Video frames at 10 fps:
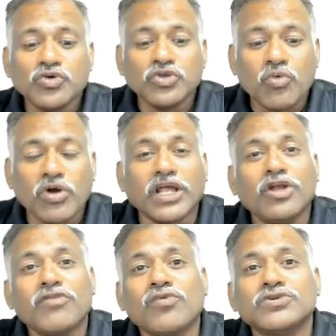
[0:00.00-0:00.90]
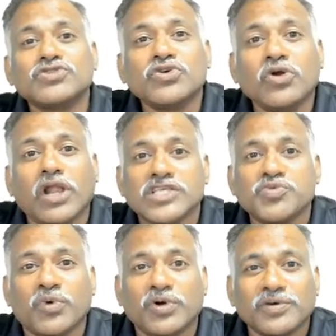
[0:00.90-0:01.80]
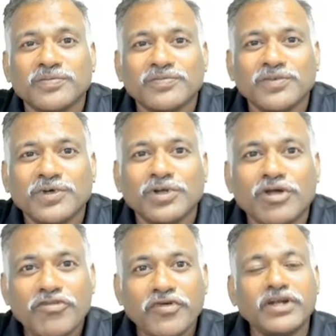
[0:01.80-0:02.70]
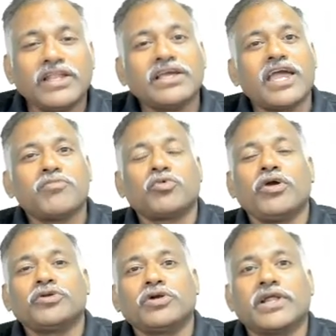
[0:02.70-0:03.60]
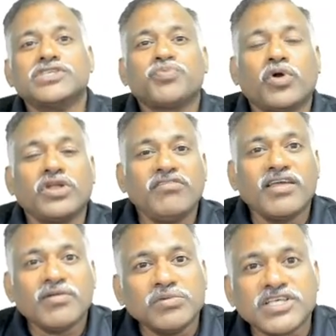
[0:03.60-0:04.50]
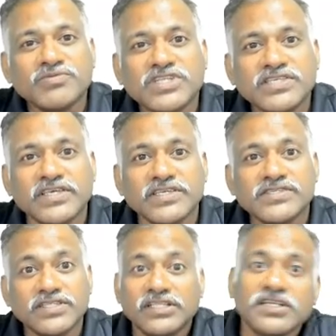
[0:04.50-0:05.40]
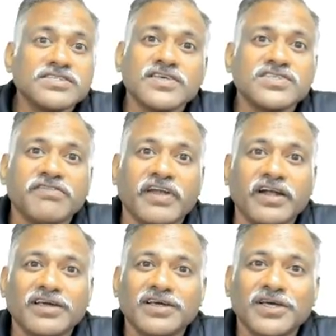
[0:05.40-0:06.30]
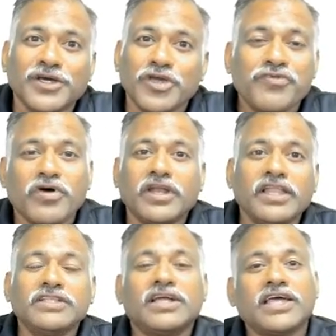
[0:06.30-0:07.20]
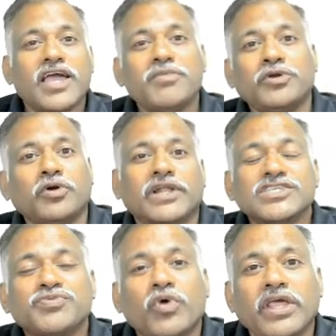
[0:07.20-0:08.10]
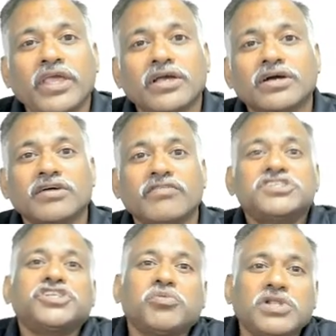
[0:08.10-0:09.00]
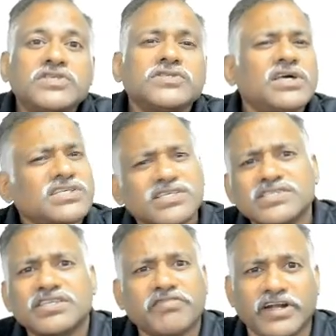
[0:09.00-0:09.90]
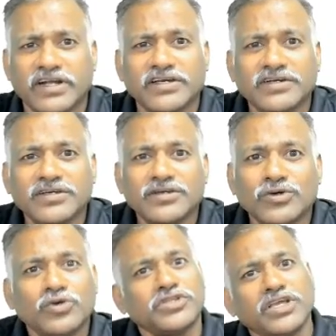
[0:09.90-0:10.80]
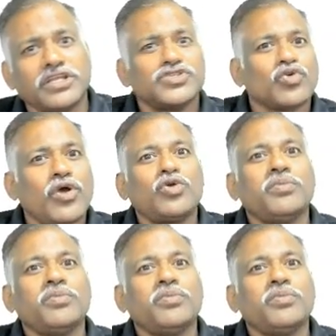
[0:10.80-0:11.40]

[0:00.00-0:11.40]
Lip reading: you, you know, what kind of goods do you transport? Now if you are telling I am going to transport inflammable substances, then the risk is different. If you are telling that I am into transporting vegetables, the risk is different. Do you think it is going to